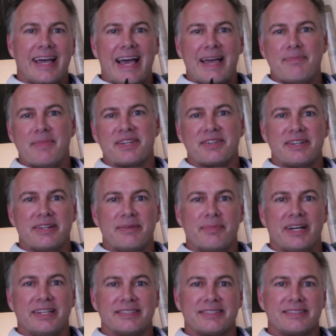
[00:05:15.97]
I measure it in
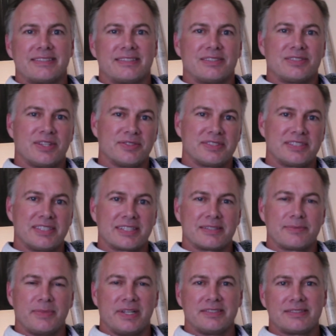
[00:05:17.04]
months. So
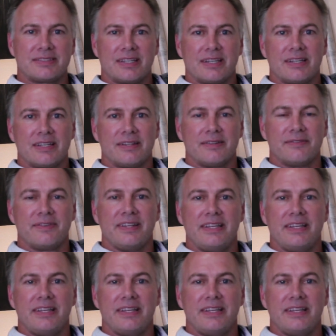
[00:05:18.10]
6 months of